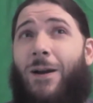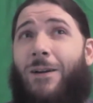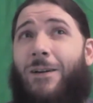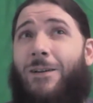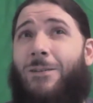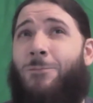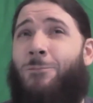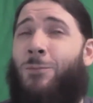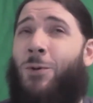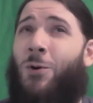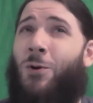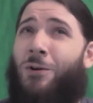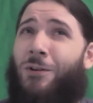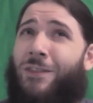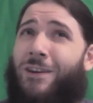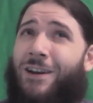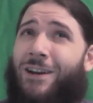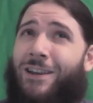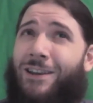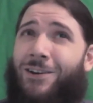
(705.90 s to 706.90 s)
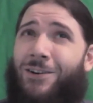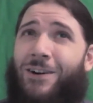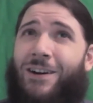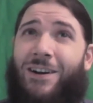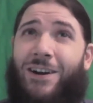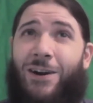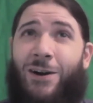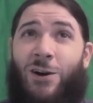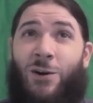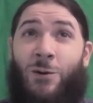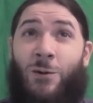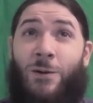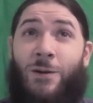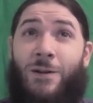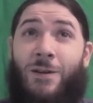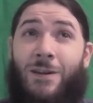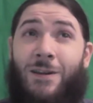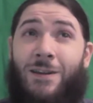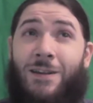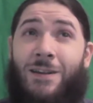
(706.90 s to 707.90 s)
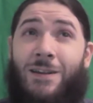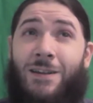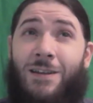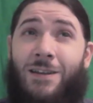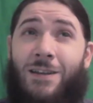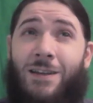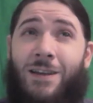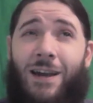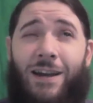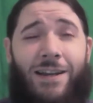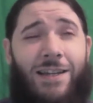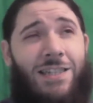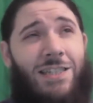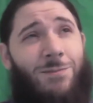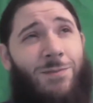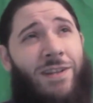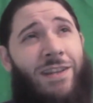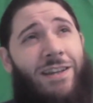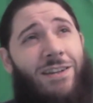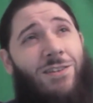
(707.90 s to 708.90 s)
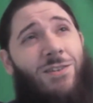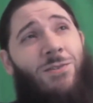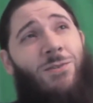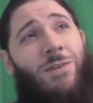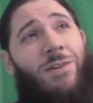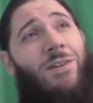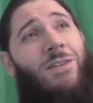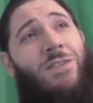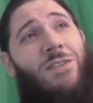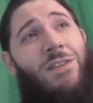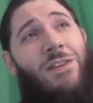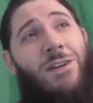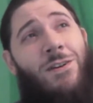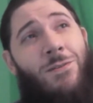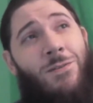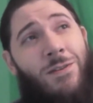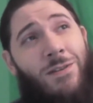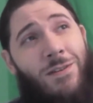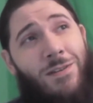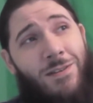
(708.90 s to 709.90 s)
more than a year ago. I guess it's been like 2 years ago.